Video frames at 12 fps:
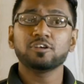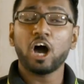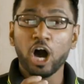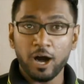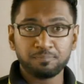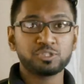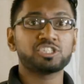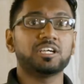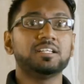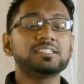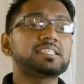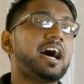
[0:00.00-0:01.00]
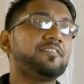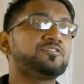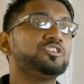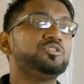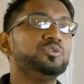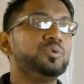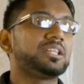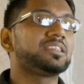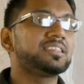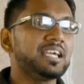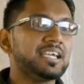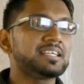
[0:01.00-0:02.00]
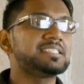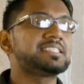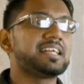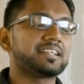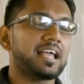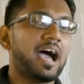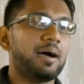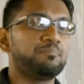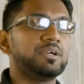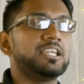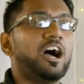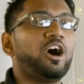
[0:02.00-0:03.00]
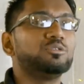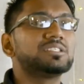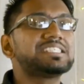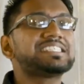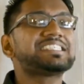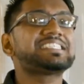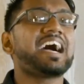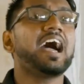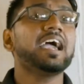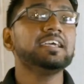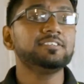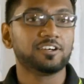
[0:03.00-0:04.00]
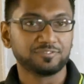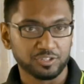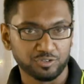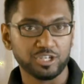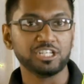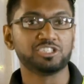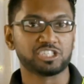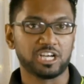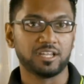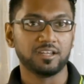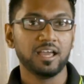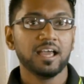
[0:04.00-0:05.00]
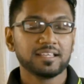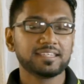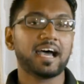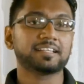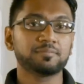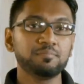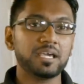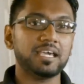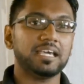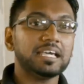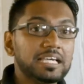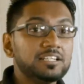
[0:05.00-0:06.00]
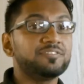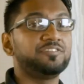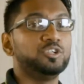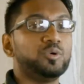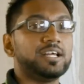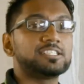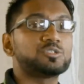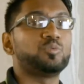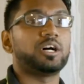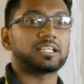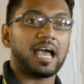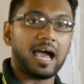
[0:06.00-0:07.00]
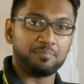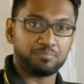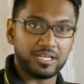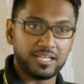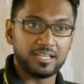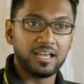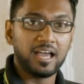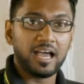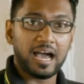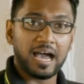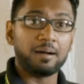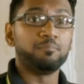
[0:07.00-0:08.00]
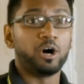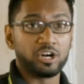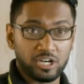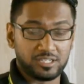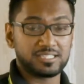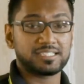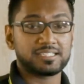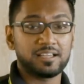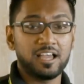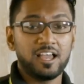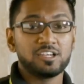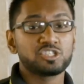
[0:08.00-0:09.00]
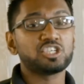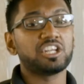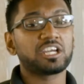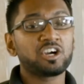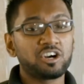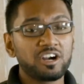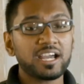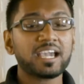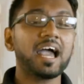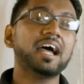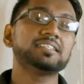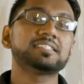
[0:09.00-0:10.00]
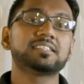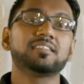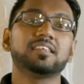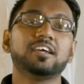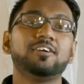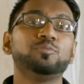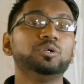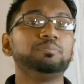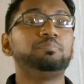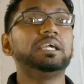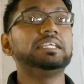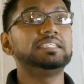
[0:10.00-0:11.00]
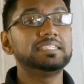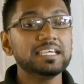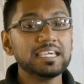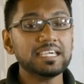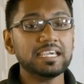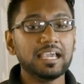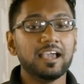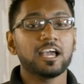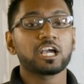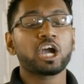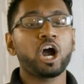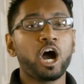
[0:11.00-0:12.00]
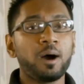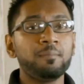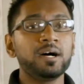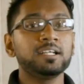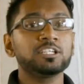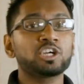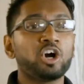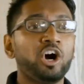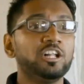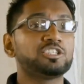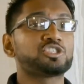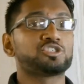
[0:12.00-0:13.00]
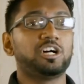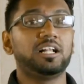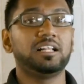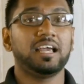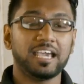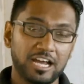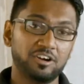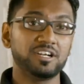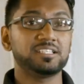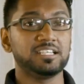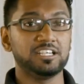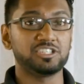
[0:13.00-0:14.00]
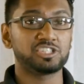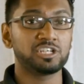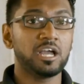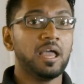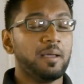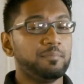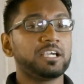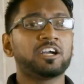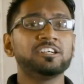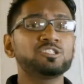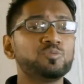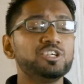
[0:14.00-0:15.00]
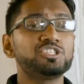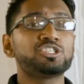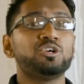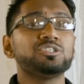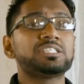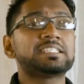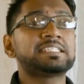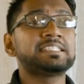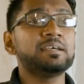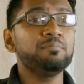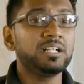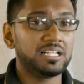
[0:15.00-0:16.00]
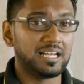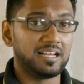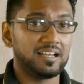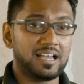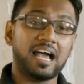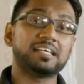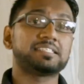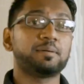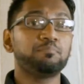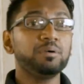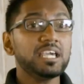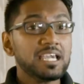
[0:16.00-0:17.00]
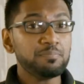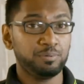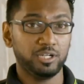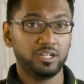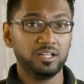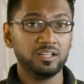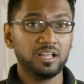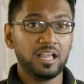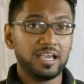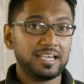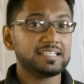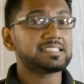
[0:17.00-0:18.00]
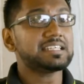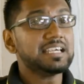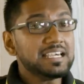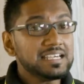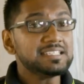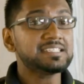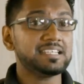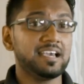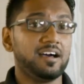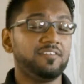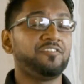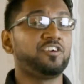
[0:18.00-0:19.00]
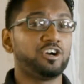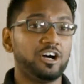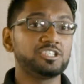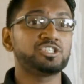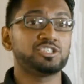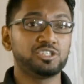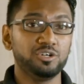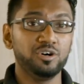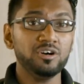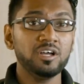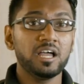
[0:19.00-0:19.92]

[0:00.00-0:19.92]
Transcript: options have to do with things that happen outside of the region that may influence what happened among us. So the correct answer there would be D, common cultural heritage. Because we're so similar as a people, it's easier for us to